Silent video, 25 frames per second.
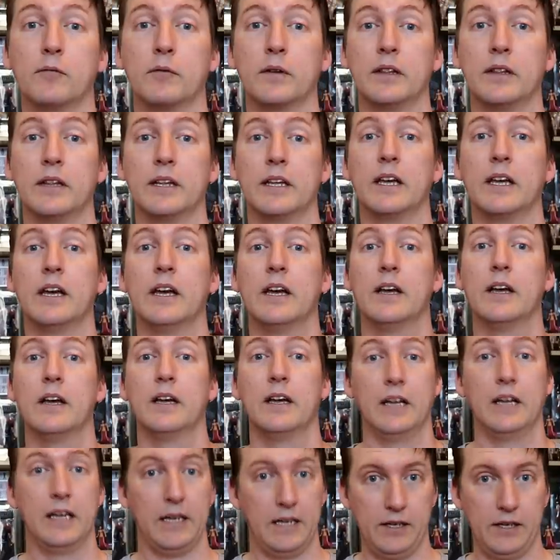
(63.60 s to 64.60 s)
Ridley
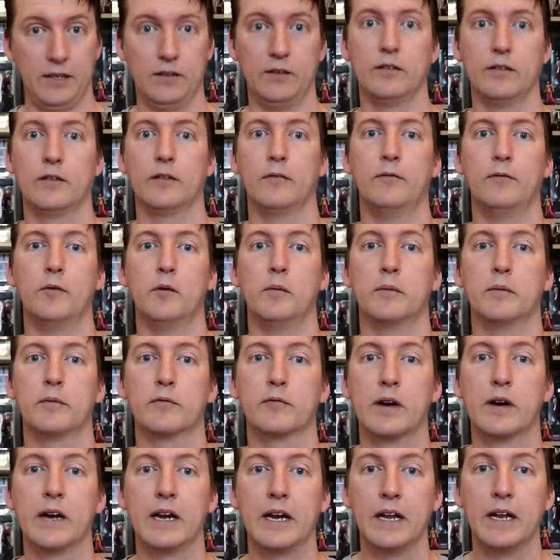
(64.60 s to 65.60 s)
in the form of
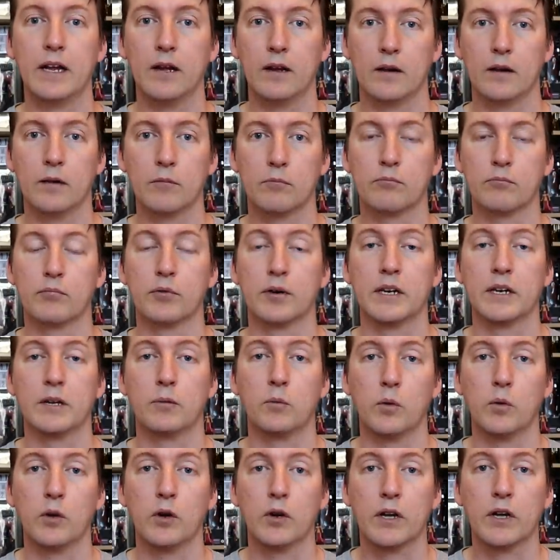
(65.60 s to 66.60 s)
Rey.
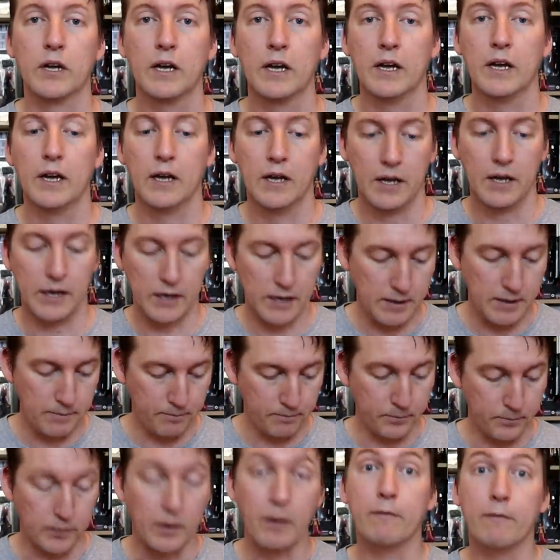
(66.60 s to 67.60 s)
Brilliant work.
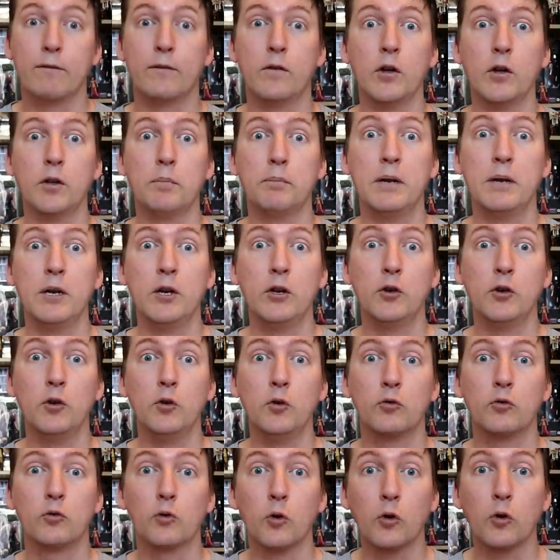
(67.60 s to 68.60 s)
First bit of
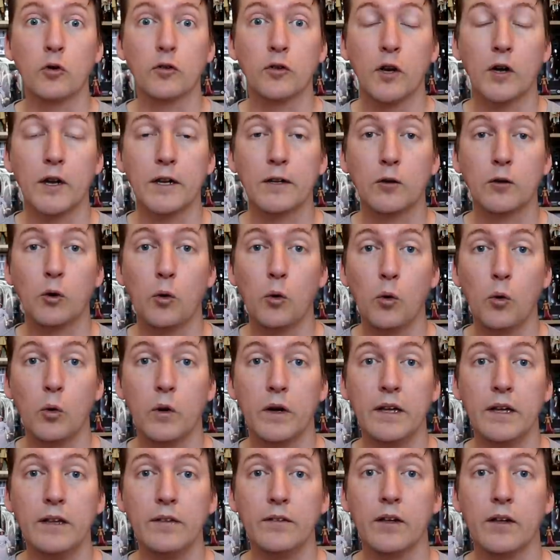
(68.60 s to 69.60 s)
news, Dorkside
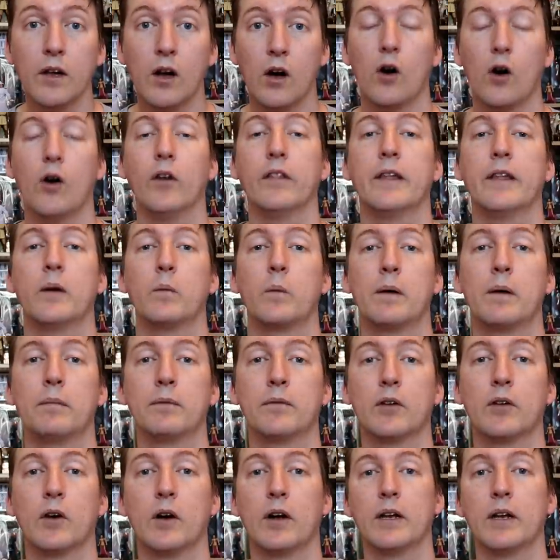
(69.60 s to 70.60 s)
Toys on their
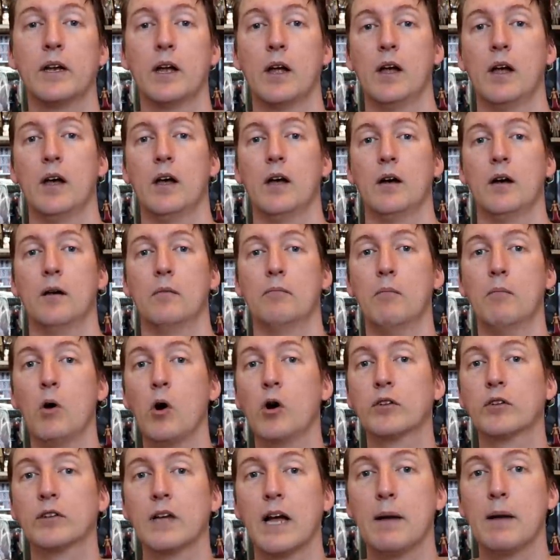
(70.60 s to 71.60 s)
website
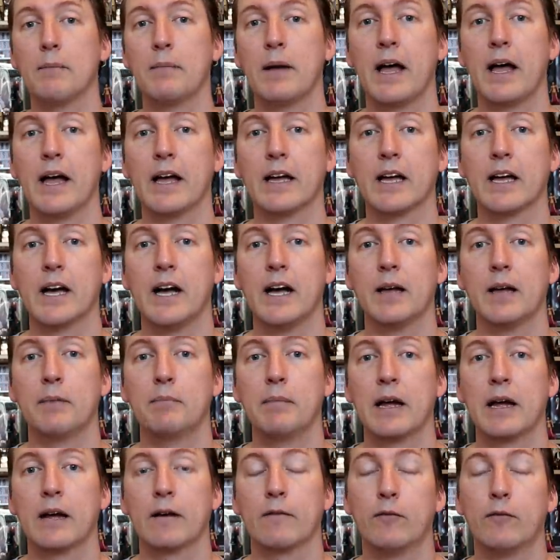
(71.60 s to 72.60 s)
mocked up a card
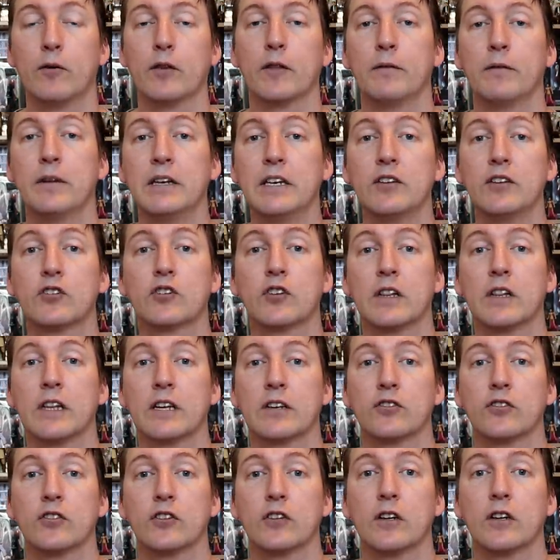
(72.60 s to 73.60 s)
back for the Vintage
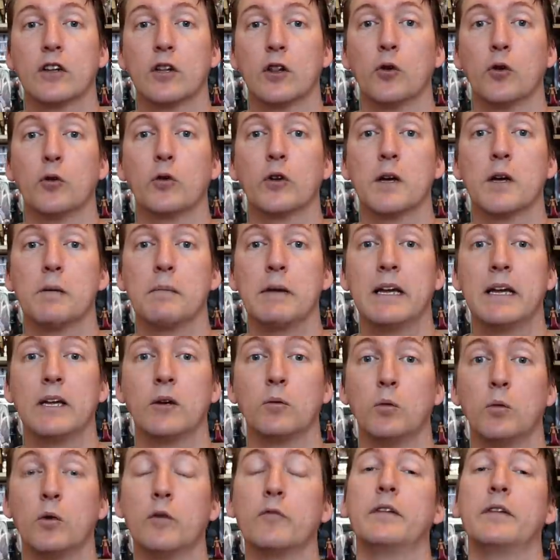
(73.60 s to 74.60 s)
Collection Clone Commander
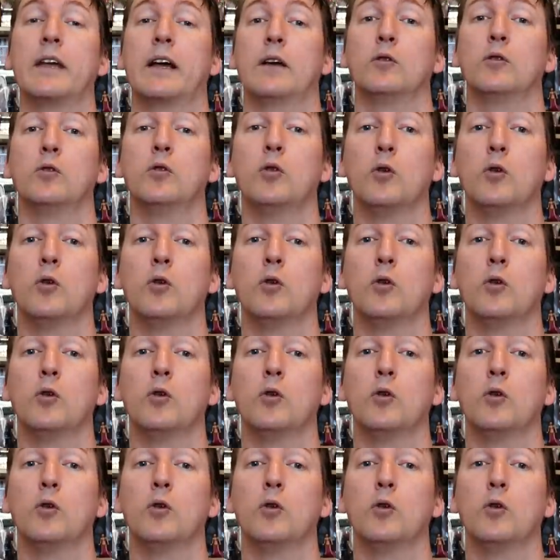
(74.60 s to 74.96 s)
Wolffe. Now it